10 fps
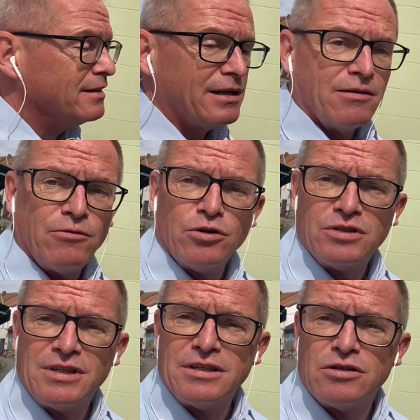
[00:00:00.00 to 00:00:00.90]
there was
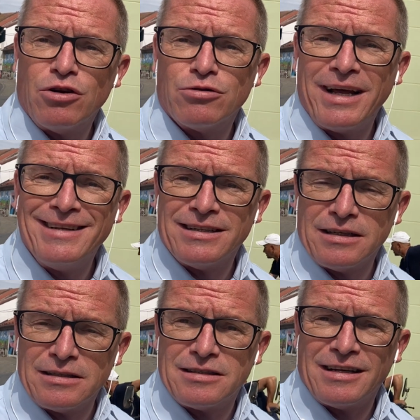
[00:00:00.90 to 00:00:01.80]
this
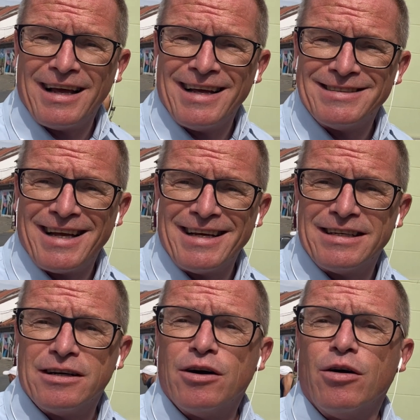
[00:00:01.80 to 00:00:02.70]
horrendous attack
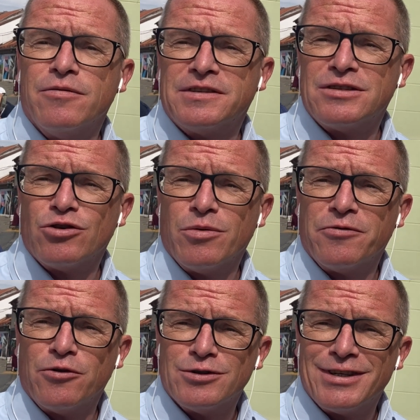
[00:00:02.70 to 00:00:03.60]
of the Serb
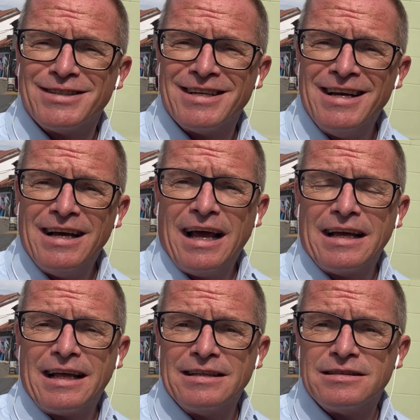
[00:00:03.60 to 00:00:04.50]
forces
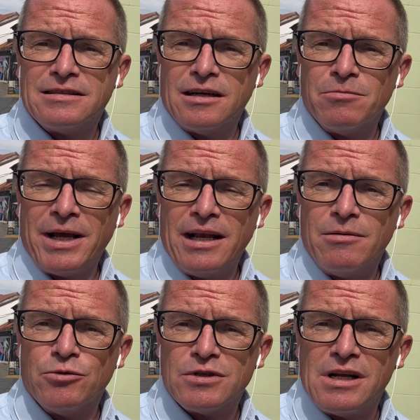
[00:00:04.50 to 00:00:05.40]
against the mainly
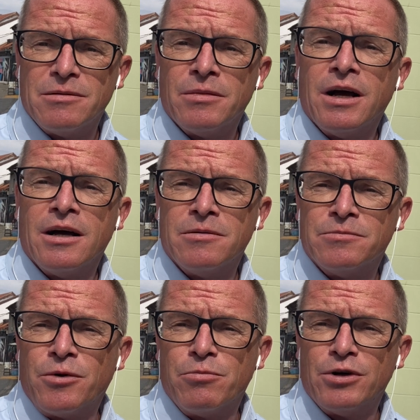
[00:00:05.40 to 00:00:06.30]
Muslim
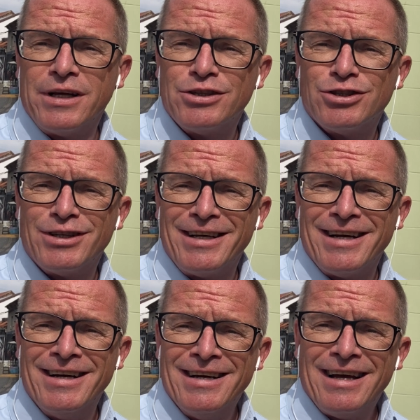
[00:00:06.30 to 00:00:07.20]
population here,
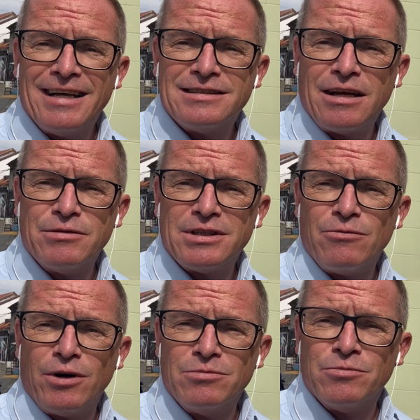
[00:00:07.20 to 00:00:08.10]
and
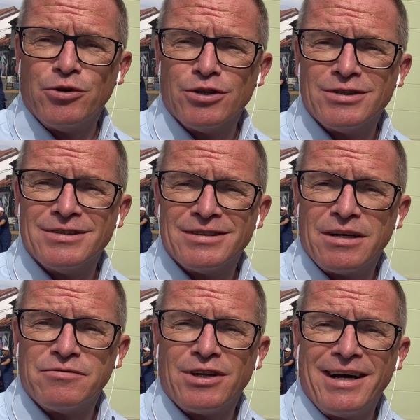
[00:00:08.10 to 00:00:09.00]
71 persons
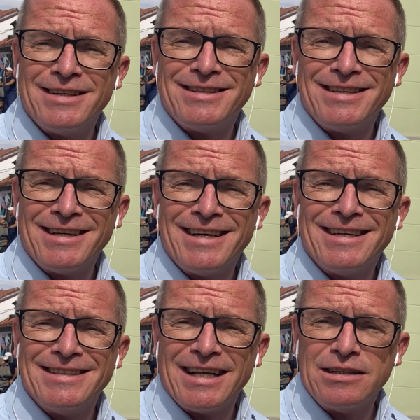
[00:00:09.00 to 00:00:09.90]
have died here
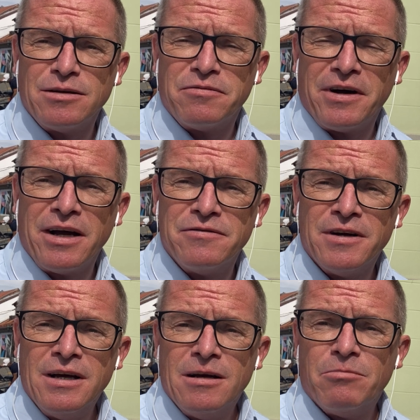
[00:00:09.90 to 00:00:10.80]
in '95
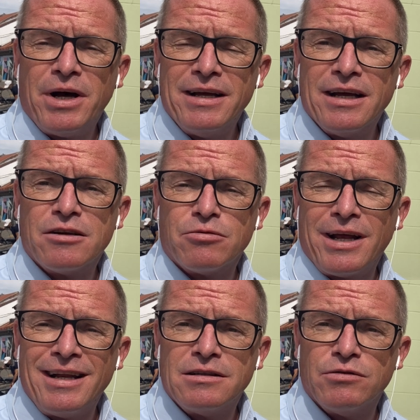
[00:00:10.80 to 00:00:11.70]
by a
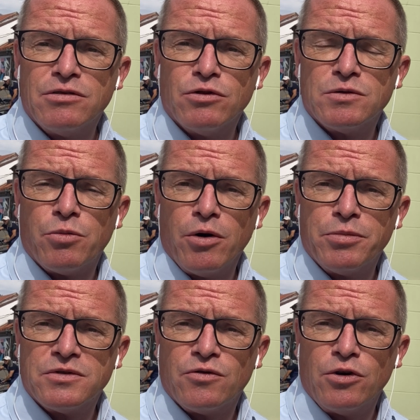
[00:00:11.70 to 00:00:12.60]
grenade which was
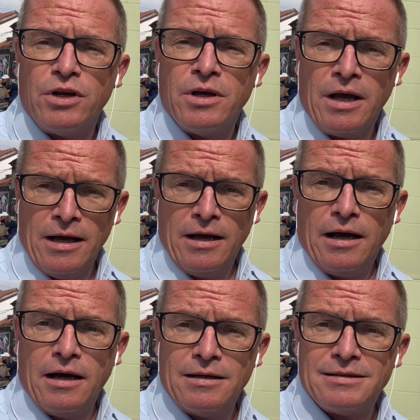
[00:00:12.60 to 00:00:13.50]
purposefully
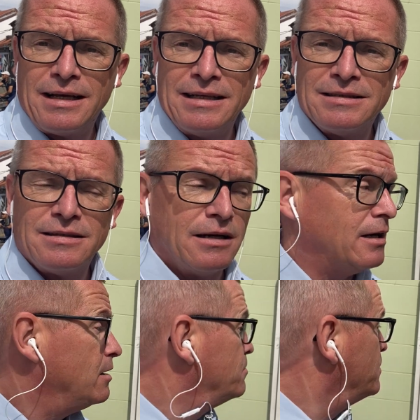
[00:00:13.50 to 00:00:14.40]
sent
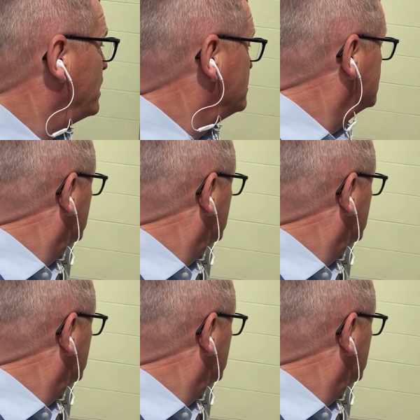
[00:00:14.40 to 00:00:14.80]
and